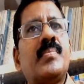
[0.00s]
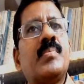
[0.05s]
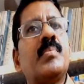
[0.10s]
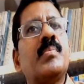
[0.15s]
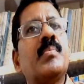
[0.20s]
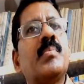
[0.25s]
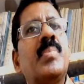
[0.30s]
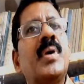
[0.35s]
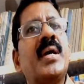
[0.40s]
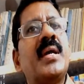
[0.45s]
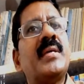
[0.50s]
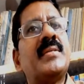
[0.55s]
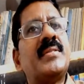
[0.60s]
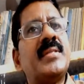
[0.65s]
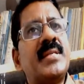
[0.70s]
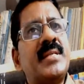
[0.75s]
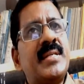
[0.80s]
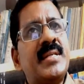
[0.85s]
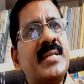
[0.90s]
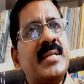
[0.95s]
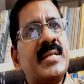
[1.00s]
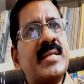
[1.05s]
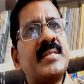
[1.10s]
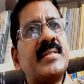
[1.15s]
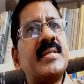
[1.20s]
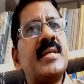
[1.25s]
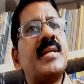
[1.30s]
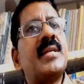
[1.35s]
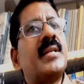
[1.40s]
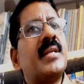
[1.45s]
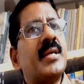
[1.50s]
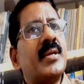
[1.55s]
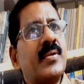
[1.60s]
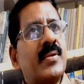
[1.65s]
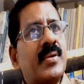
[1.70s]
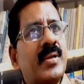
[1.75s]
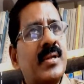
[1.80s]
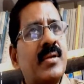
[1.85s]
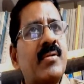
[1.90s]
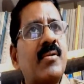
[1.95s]
by setting aside
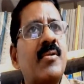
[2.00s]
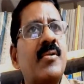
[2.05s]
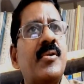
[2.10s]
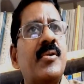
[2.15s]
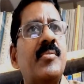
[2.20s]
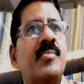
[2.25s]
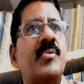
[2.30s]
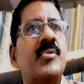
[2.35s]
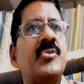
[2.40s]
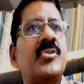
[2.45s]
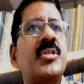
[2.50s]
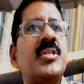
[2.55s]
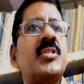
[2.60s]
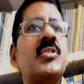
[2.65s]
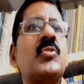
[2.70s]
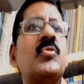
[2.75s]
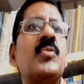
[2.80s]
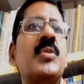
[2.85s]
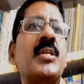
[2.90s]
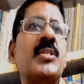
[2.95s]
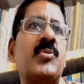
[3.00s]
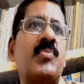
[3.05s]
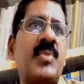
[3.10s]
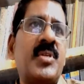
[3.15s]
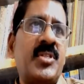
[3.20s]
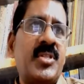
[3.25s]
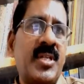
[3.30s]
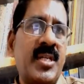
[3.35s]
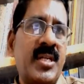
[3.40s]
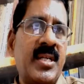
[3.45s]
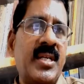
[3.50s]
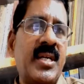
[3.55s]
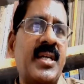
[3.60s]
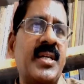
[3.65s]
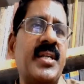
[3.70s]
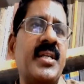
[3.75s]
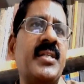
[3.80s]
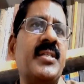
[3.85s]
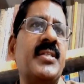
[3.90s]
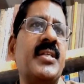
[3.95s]
regular contributions to a special
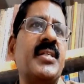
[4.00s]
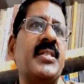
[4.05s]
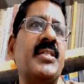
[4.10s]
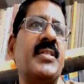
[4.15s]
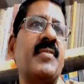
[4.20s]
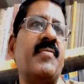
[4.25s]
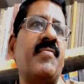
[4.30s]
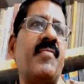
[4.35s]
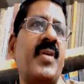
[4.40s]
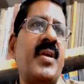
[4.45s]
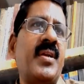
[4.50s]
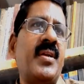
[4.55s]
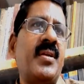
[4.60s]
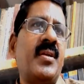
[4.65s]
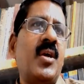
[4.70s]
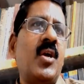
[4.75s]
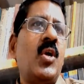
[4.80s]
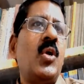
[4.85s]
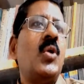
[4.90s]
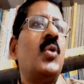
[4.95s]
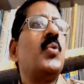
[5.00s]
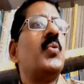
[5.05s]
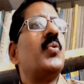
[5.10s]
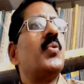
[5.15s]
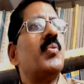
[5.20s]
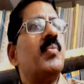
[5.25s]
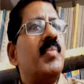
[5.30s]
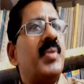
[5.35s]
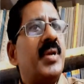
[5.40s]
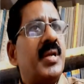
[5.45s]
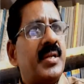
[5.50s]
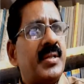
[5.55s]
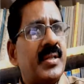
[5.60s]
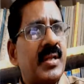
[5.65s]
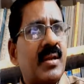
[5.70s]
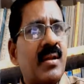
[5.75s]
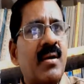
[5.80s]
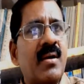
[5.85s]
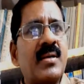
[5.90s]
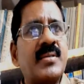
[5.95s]
contingency fund to meet the
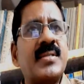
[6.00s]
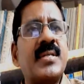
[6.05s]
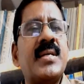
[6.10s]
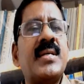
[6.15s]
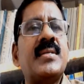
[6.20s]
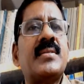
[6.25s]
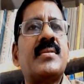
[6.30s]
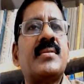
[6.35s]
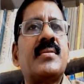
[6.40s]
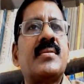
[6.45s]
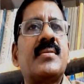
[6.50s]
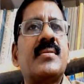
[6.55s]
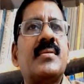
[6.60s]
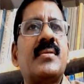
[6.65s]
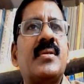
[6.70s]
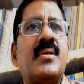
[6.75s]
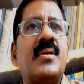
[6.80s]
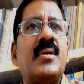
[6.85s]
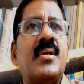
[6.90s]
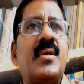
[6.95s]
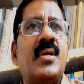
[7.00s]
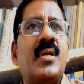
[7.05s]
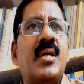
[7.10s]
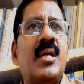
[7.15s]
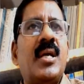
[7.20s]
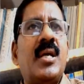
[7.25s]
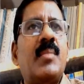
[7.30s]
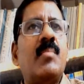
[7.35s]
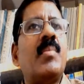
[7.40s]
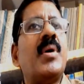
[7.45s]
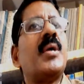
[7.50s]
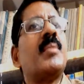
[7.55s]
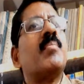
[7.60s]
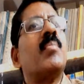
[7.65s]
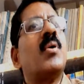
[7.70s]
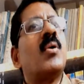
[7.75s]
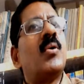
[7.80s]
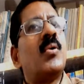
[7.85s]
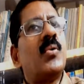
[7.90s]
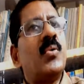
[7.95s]
losses, by
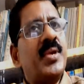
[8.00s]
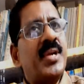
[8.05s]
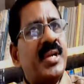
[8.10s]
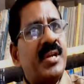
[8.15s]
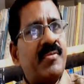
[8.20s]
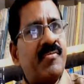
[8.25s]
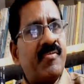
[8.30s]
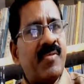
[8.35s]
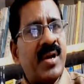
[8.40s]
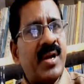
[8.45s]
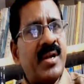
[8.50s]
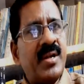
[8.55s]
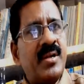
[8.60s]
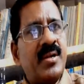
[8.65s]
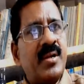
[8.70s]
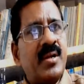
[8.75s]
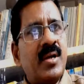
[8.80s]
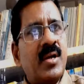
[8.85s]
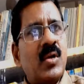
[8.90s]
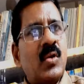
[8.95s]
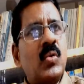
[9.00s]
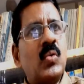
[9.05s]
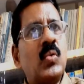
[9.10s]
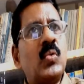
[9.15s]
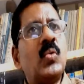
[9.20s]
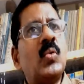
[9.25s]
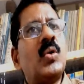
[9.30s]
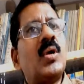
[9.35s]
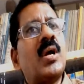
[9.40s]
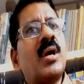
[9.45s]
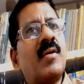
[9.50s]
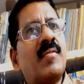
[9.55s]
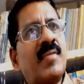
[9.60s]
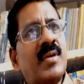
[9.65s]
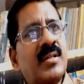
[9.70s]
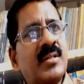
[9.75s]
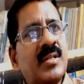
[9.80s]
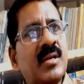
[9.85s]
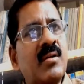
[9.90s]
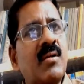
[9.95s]
borrowing fund to cover
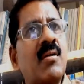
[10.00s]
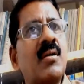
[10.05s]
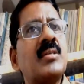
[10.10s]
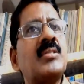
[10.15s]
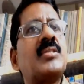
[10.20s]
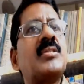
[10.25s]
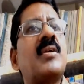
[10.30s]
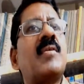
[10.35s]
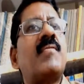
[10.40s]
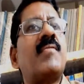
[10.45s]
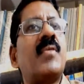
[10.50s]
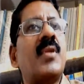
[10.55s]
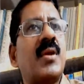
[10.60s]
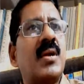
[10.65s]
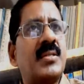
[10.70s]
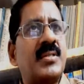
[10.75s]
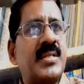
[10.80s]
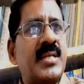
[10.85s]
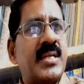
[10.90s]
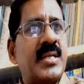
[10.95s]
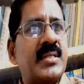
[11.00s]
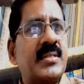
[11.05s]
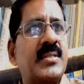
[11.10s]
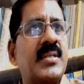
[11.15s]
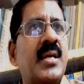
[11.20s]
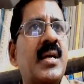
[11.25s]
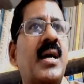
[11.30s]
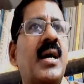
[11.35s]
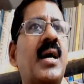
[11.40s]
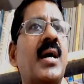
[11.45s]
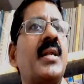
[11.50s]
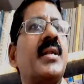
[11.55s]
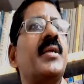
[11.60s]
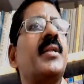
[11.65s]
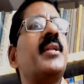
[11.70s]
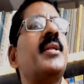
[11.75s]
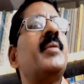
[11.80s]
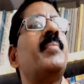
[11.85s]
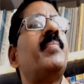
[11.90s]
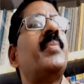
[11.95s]
the cost of losses and
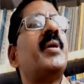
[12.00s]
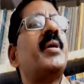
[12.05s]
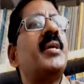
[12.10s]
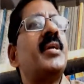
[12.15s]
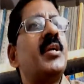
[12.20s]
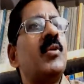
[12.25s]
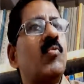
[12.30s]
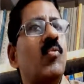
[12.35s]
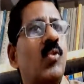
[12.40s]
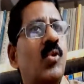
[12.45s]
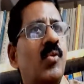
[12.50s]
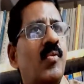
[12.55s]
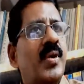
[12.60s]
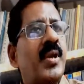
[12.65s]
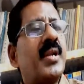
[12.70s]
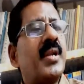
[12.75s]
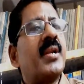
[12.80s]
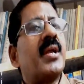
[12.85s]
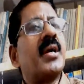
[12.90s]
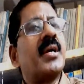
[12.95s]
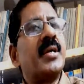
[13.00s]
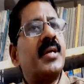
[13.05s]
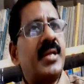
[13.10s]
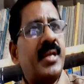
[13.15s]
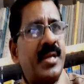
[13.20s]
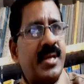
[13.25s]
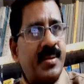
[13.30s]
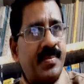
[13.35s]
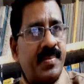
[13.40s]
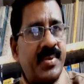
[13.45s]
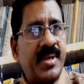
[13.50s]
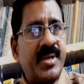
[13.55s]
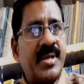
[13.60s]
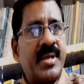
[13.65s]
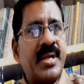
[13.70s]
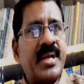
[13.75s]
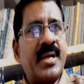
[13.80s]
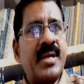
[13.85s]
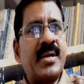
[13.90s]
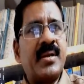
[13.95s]
repaying over an agreed
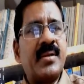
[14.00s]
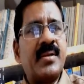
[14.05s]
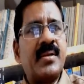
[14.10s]
period,